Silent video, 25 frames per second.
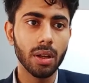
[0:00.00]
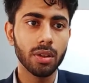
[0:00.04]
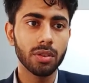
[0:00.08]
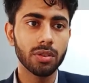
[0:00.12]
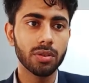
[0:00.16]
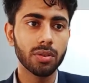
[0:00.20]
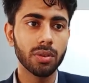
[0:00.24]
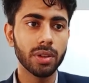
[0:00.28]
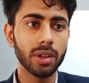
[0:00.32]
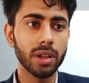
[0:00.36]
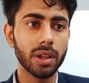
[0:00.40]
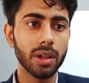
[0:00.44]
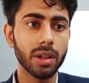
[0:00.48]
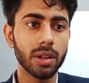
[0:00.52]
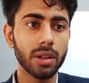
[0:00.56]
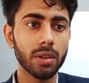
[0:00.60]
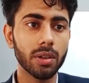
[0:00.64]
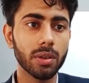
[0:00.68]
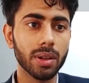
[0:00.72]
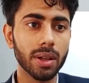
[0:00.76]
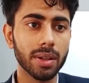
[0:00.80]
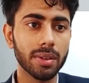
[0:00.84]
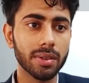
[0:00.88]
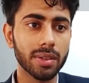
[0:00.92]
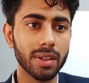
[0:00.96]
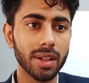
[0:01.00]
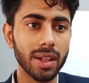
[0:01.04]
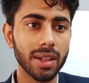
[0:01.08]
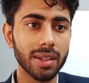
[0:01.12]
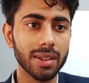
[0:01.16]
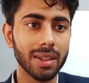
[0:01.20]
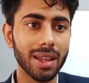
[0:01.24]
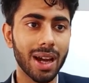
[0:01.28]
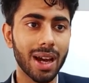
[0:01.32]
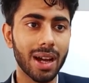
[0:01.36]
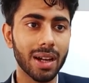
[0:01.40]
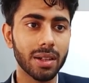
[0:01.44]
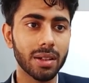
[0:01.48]
So here you can see
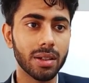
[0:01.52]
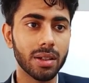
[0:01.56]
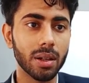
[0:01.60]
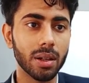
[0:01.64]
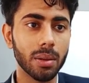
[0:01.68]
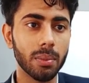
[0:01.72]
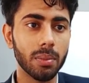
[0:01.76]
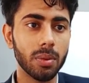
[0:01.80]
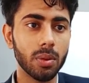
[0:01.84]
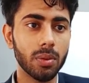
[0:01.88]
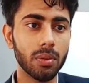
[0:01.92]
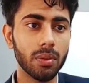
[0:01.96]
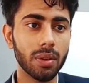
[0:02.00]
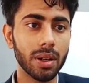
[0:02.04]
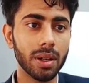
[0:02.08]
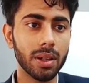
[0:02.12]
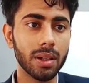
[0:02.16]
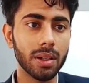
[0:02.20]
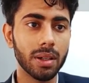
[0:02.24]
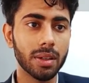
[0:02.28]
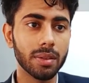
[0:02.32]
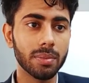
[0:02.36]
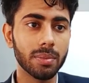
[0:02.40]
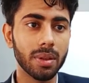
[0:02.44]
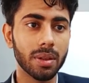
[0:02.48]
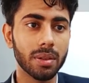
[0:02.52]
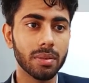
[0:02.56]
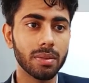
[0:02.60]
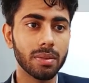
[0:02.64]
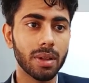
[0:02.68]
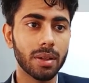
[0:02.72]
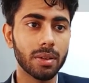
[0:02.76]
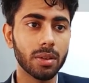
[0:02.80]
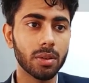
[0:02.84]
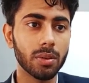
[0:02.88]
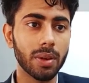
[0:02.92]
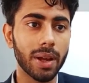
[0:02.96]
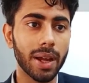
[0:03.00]
that W1 is
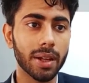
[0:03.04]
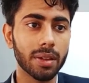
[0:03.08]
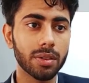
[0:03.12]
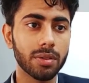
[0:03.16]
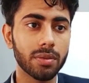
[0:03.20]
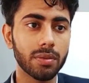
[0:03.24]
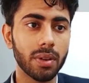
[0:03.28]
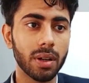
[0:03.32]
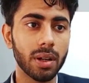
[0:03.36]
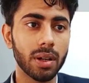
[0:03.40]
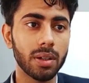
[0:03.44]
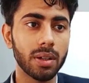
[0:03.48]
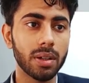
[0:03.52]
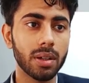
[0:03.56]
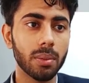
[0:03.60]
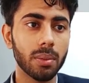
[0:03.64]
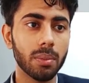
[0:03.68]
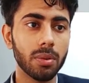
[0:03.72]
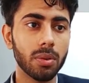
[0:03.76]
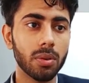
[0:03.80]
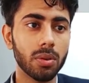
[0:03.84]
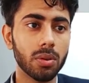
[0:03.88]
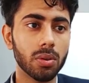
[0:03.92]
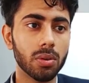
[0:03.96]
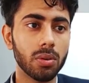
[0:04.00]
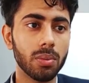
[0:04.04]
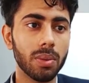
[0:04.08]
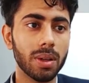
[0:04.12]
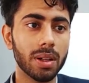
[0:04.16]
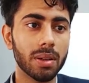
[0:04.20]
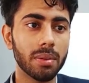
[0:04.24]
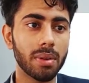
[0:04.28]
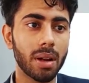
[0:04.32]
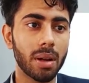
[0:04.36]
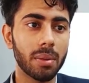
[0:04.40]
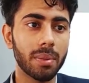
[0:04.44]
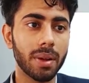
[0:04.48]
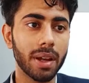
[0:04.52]
multiplied to X1, W2
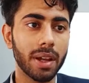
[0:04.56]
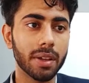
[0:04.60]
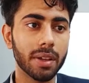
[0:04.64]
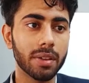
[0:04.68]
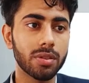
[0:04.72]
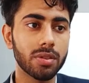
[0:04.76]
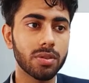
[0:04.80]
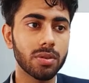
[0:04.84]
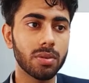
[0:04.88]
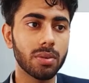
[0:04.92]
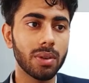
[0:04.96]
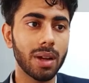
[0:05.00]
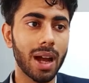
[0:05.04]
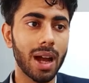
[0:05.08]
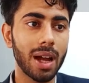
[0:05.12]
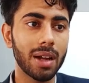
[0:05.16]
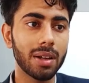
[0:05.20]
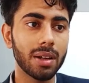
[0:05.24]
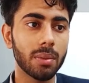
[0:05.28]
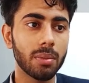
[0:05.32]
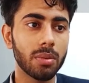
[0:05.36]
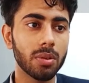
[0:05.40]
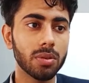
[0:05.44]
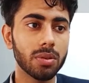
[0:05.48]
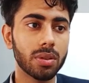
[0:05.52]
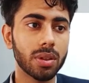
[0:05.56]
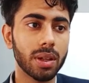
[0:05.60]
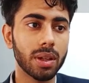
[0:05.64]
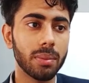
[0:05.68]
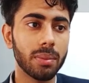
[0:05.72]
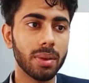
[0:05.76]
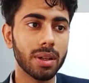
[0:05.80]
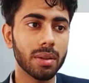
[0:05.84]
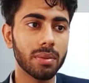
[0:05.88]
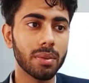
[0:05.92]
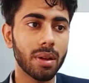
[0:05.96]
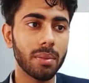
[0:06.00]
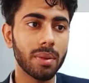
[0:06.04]
multiplied by X2, and W3
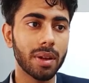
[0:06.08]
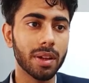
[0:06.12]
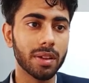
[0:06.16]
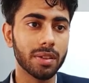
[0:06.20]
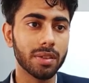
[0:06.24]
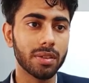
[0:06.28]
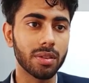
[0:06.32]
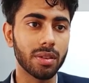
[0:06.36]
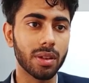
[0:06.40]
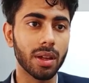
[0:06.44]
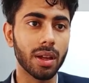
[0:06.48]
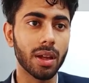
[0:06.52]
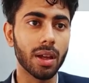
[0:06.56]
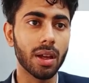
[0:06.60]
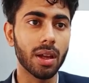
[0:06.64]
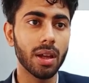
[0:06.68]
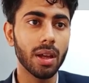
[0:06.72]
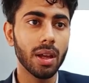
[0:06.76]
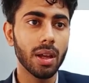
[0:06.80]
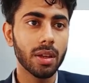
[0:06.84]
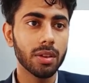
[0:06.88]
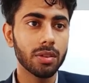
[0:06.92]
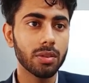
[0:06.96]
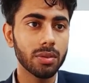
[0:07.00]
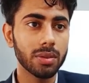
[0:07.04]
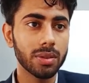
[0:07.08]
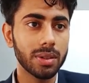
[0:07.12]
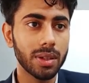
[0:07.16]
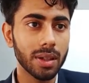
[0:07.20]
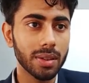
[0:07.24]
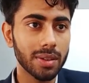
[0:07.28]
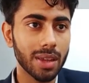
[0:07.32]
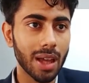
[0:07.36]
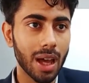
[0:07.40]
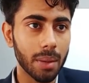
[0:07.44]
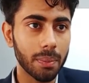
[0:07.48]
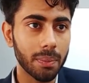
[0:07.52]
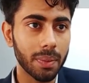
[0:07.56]
multiplied by X3. So
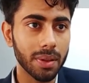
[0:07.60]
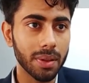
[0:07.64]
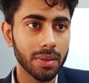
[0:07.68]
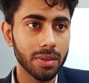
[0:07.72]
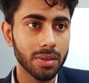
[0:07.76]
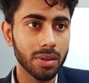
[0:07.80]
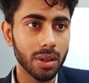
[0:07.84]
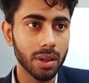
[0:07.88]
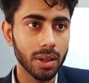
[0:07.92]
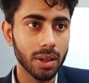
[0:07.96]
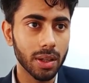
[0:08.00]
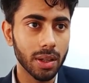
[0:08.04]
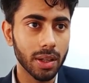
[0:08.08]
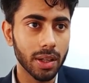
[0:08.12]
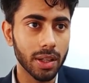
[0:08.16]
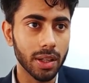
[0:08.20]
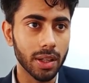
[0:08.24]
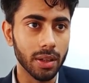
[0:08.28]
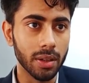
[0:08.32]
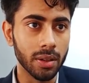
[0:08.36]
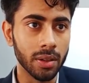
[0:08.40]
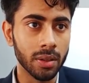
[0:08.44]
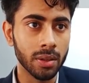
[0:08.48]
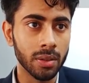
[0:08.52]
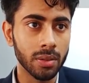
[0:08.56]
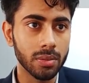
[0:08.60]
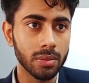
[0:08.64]
this happens here